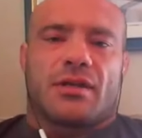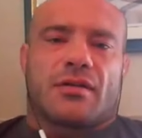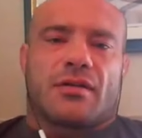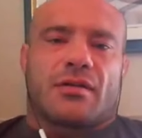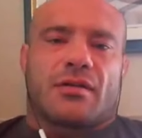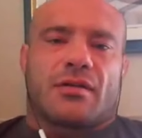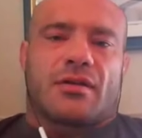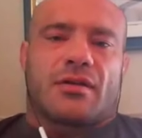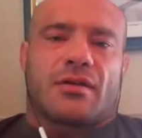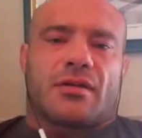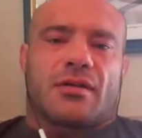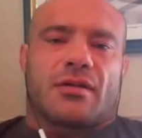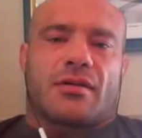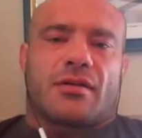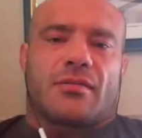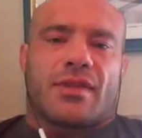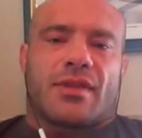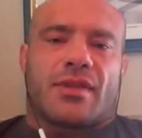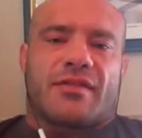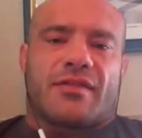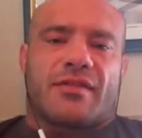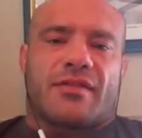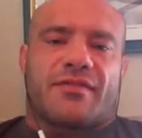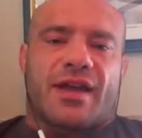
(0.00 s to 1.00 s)
uh,
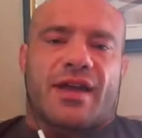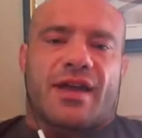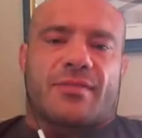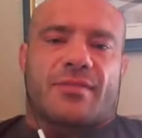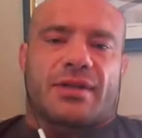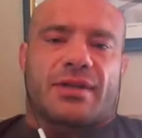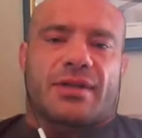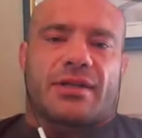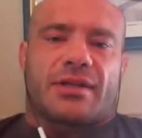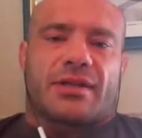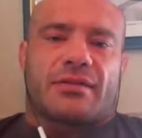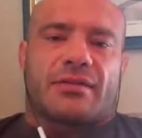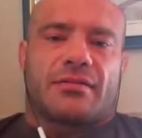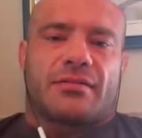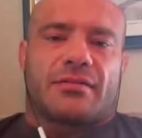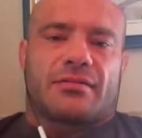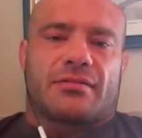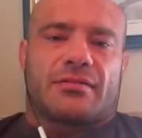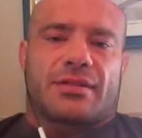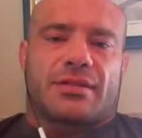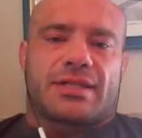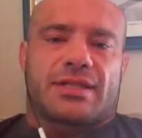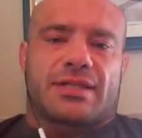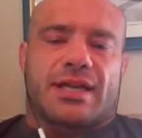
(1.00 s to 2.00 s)
my family
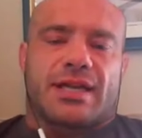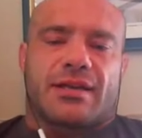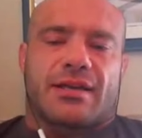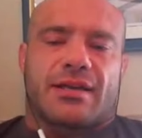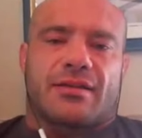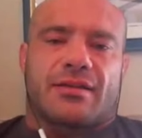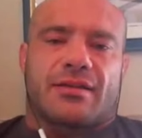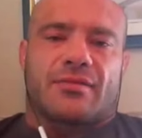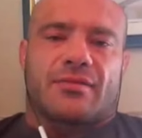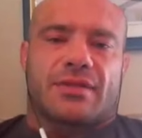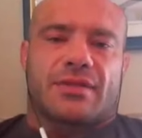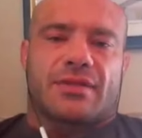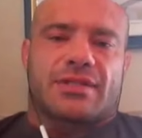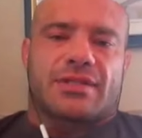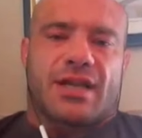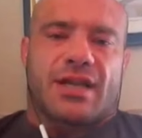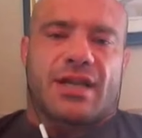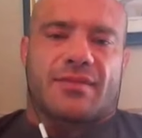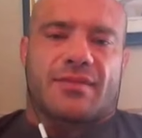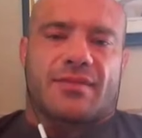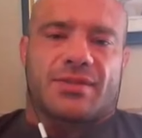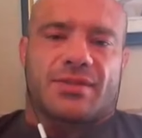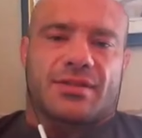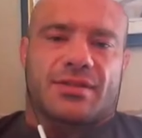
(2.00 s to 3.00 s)
decided it was
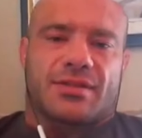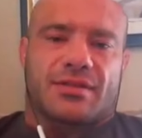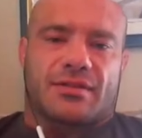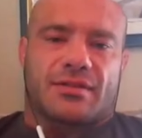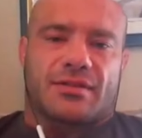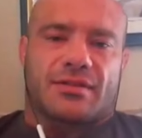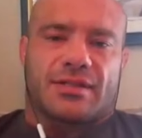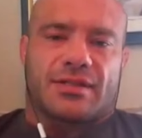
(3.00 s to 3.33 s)
time to